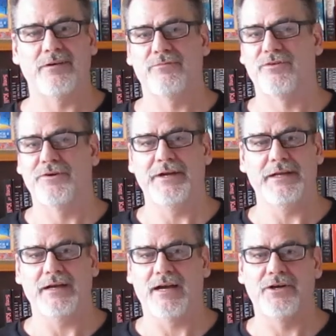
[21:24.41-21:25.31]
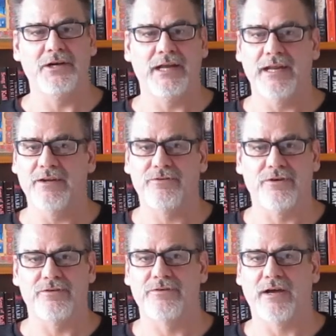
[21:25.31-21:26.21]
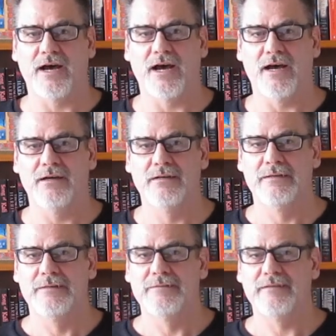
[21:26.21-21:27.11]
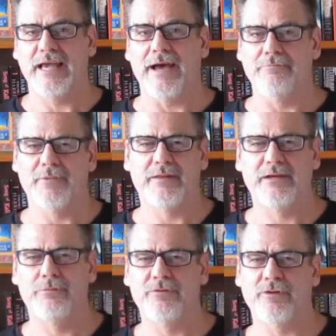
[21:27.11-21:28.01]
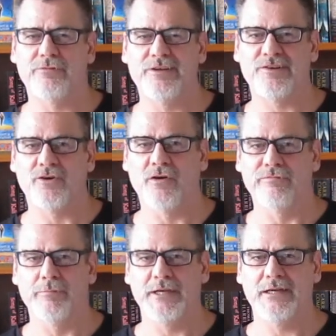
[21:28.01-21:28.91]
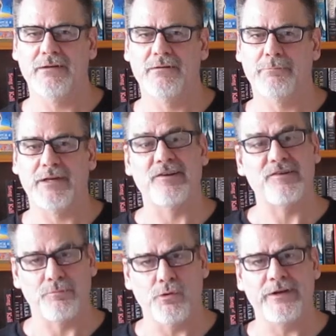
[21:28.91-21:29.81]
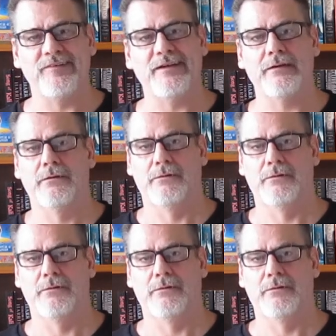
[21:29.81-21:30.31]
I'm sorry, I couldn't get into it. So yeah, I think it was a 3-star for me, but disappointing.